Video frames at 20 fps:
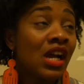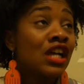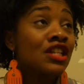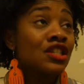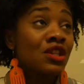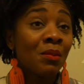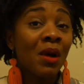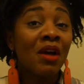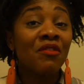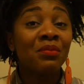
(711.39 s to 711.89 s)

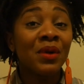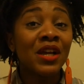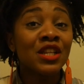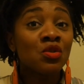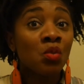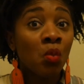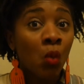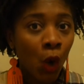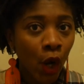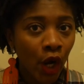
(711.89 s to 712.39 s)
It's not my
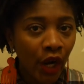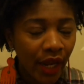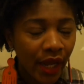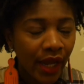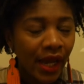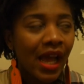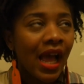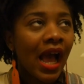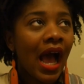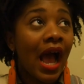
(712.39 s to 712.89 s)
best
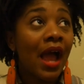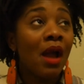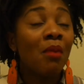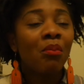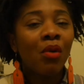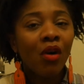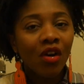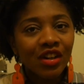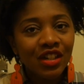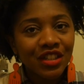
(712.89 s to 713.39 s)
work. I
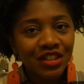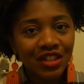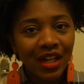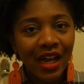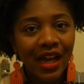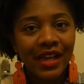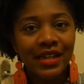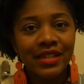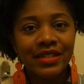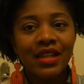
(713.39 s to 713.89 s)

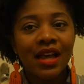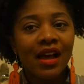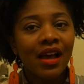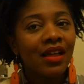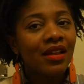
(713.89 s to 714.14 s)
apologize.